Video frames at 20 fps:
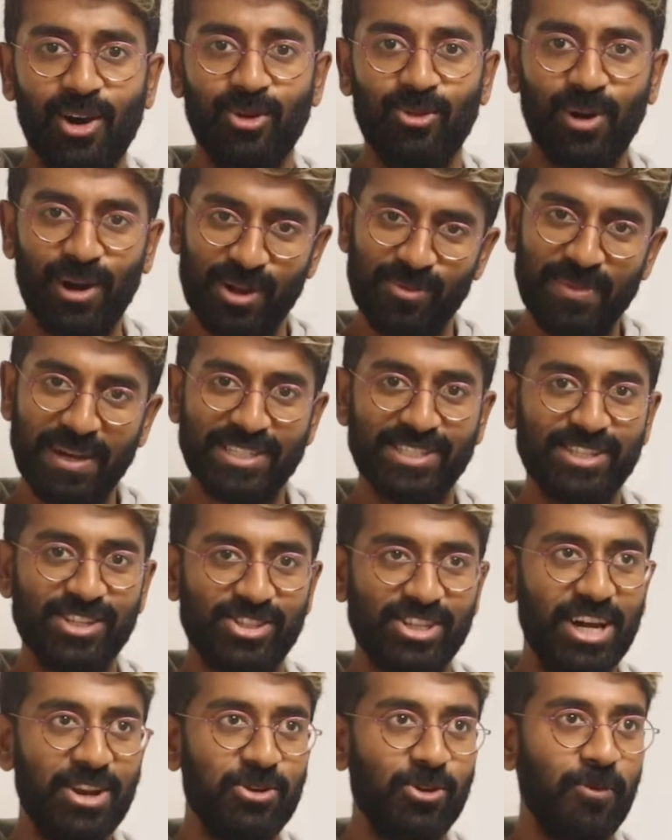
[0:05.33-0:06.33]
Welcome back to the
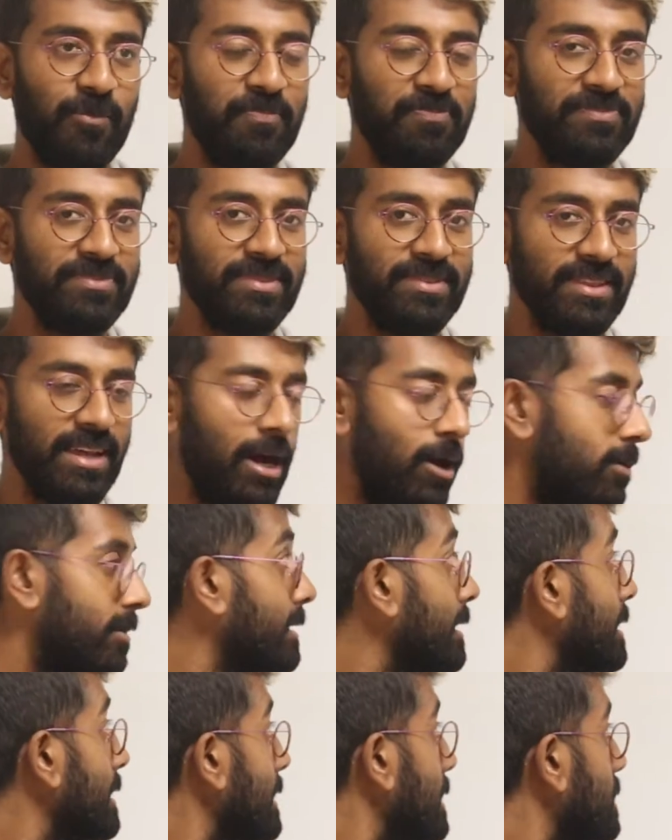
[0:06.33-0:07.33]
channel. Now,
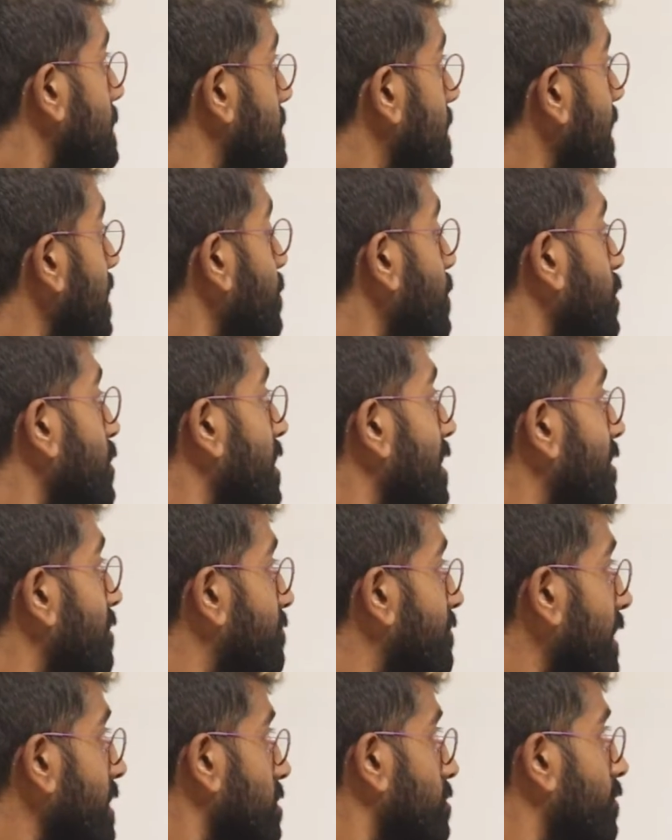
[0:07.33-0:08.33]
today we're looking at
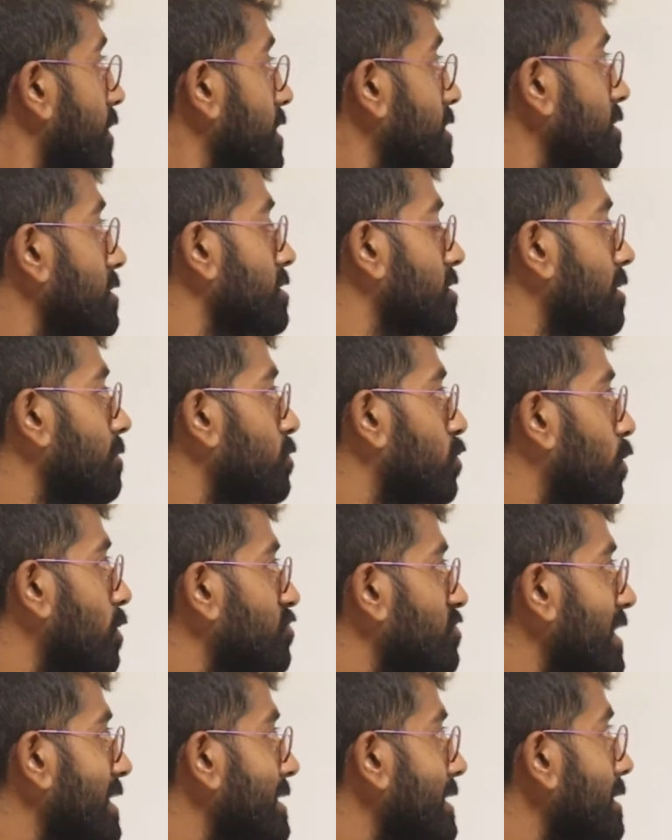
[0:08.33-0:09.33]
factorizing some
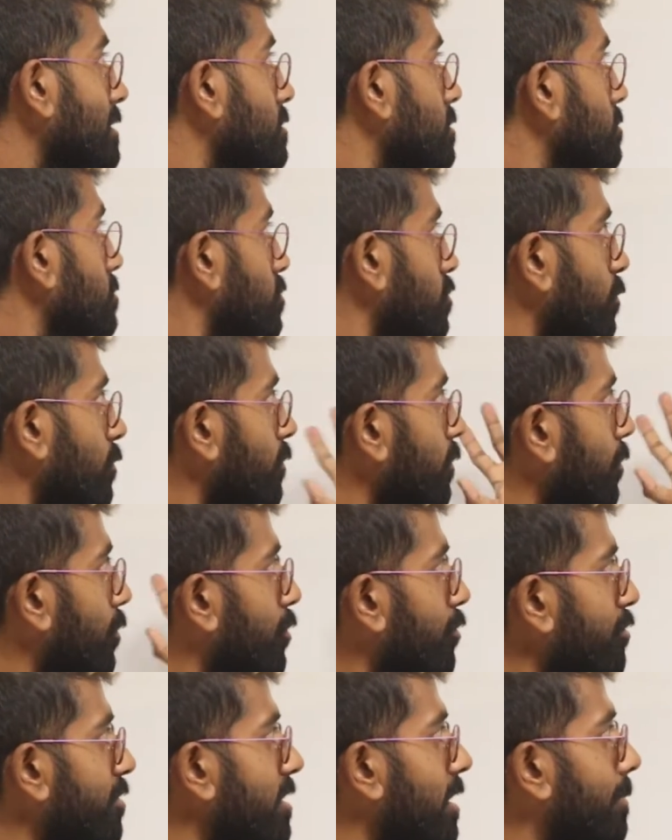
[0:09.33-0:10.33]
quadratics. So we've got
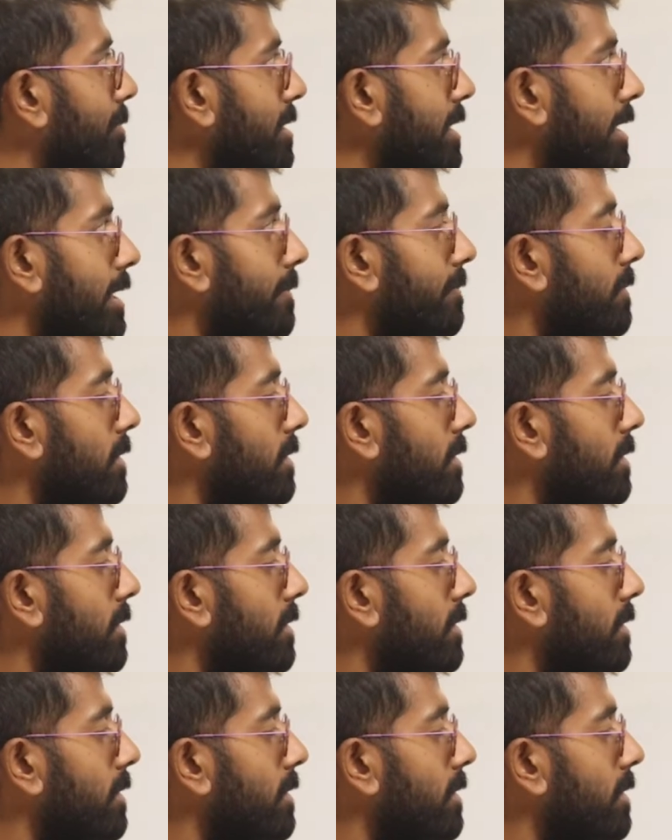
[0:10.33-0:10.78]
3 up here.